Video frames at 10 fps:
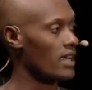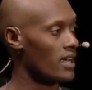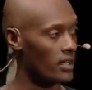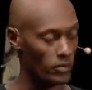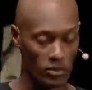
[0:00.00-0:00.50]

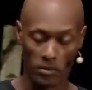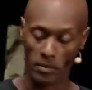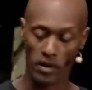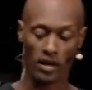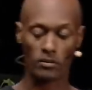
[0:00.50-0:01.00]
And when my
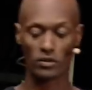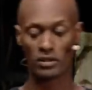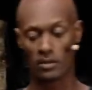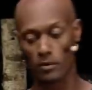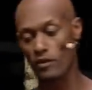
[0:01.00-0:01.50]
mom
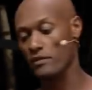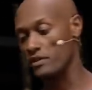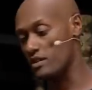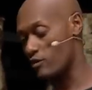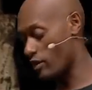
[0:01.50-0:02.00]
would come
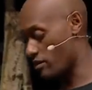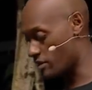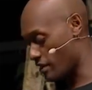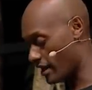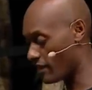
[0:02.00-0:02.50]
over to, cr
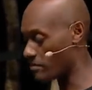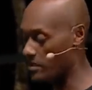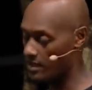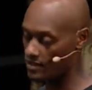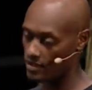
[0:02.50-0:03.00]
to carry
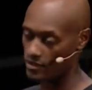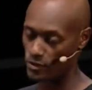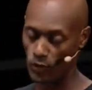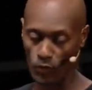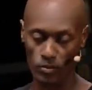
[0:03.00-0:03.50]
me and, and
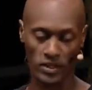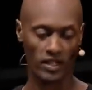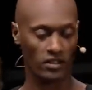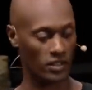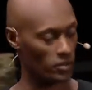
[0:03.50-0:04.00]
to hold me,
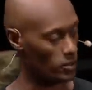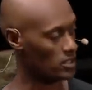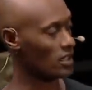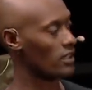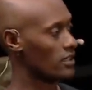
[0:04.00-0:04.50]
I, I'd
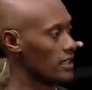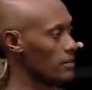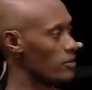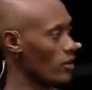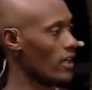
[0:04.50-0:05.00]
always start,
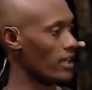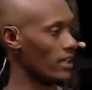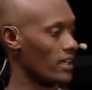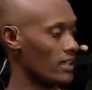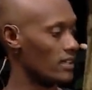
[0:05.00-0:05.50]
keep
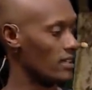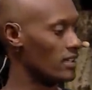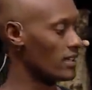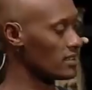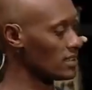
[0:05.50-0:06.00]
crying. And the
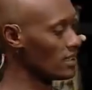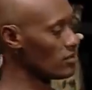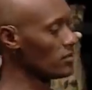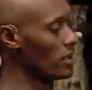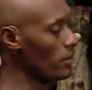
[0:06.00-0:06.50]
nun
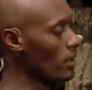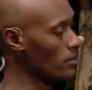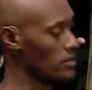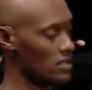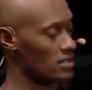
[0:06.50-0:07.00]
said to my
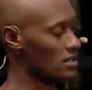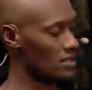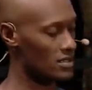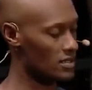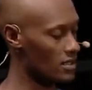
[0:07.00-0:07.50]
mom, just,
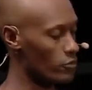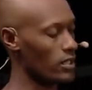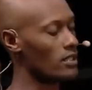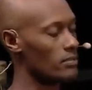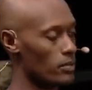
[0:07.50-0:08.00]
just
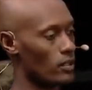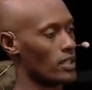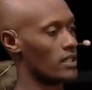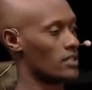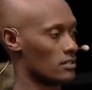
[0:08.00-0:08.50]
read the
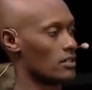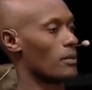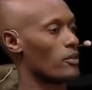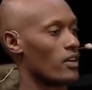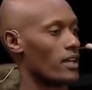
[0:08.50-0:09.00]
book and he'll
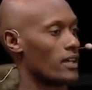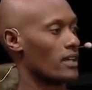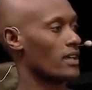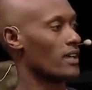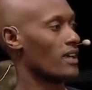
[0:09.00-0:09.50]
stop crying.
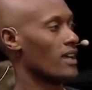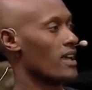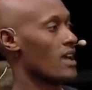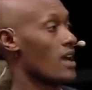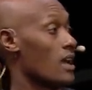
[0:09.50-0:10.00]

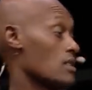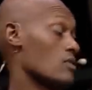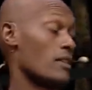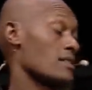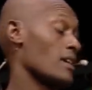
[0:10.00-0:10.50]

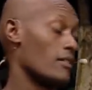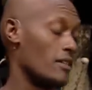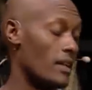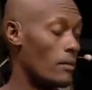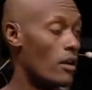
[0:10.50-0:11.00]
So that's how
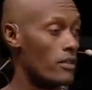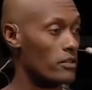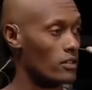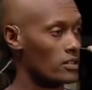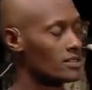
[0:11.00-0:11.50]
the name
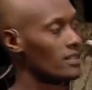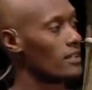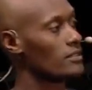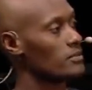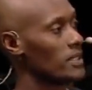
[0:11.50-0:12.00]
Arthur got
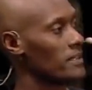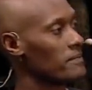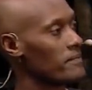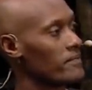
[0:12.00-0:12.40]
stuck to me.